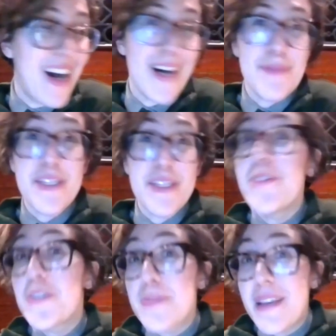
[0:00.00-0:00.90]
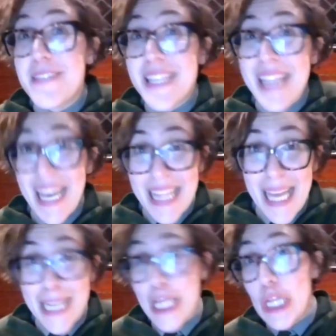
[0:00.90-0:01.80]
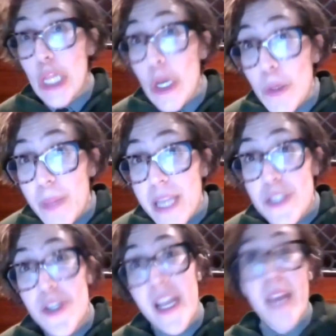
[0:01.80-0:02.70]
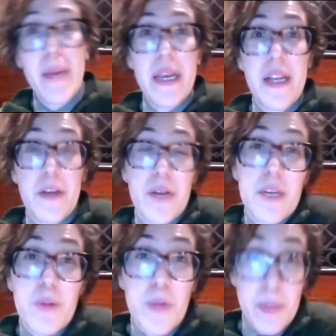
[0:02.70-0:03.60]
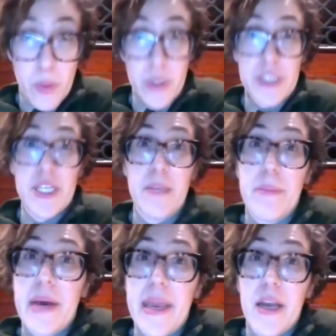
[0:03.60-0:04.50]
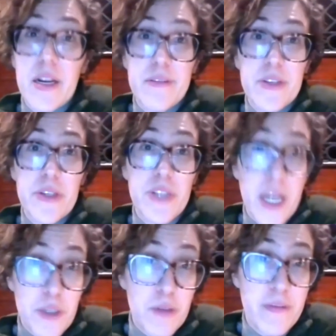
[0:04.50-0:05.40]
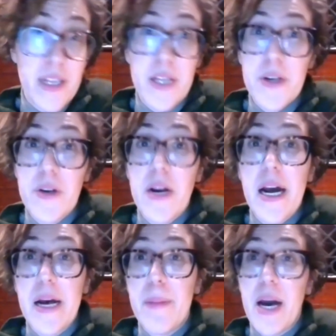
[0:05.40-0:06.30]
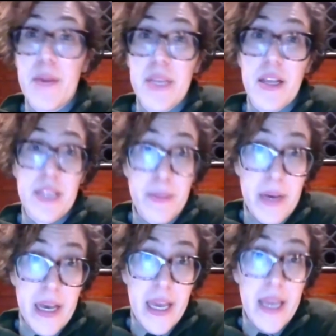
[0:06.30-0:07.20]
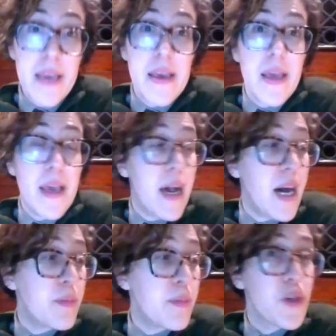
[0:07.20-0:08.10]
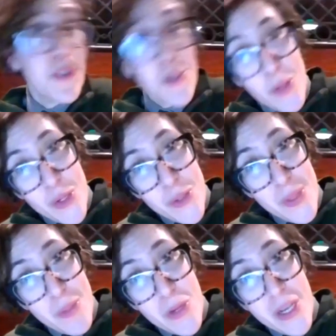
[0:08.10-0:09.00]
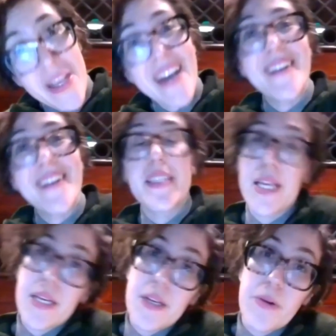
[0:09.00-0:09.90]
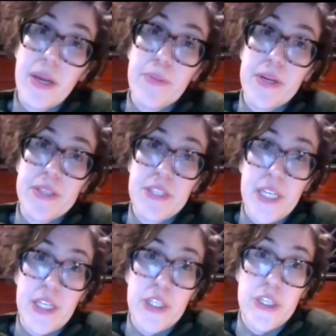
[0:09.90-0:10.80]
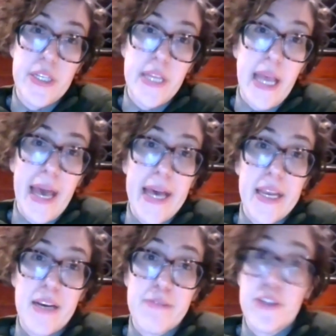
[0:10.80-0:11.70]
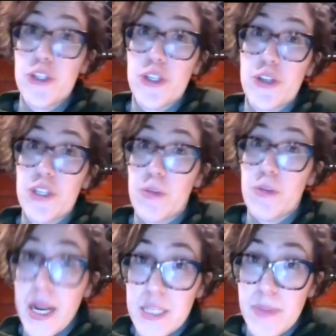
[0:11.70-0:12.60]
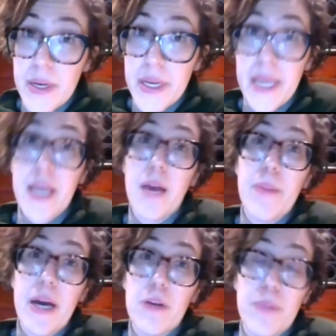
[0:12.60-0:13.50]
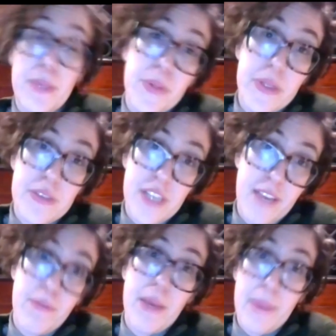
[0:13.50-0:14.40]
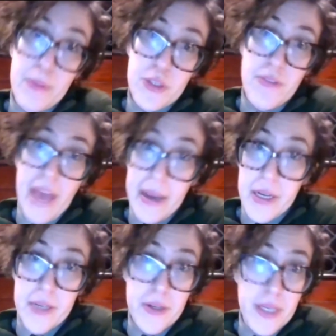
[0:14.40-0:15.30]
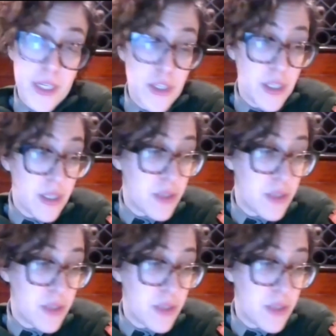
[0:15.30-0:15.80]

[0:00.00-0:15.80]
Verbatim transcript: Um, some folks may have seen the headline in the Globe yesterday about an incredible report done by Harvard doctoral fellow um, Abid Alibai um, who's also working with the Royall House. He did a great presentation at uh, First Church in Roxbury about people enslaved by members of that congregation